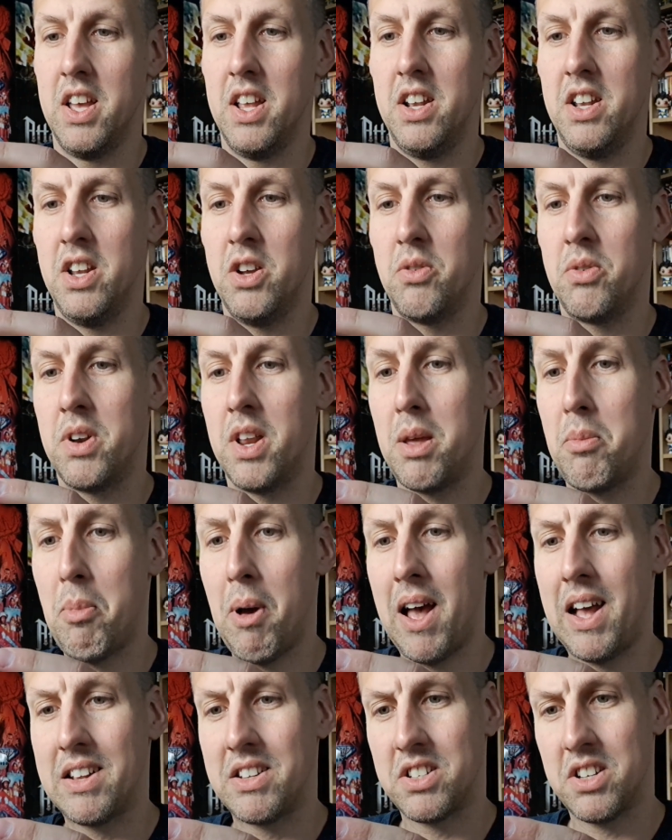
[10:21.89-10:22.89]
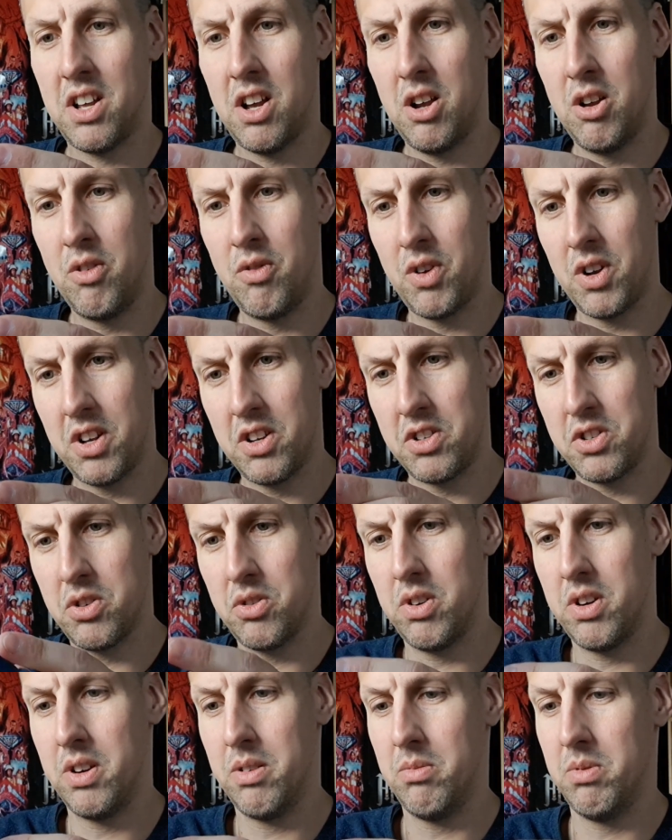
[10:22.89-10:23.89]
little knee pads over the
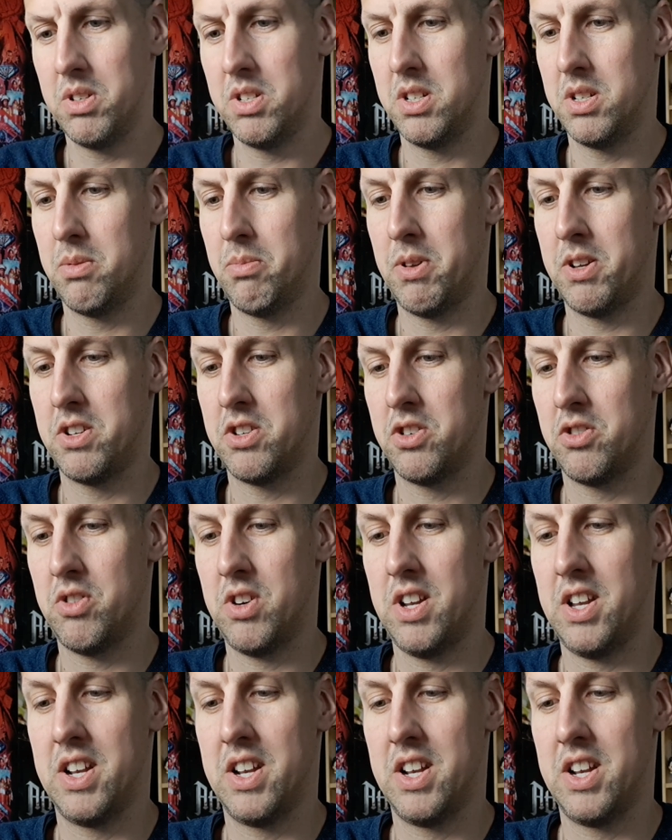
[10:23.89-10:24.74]
joint, which is a bit straight,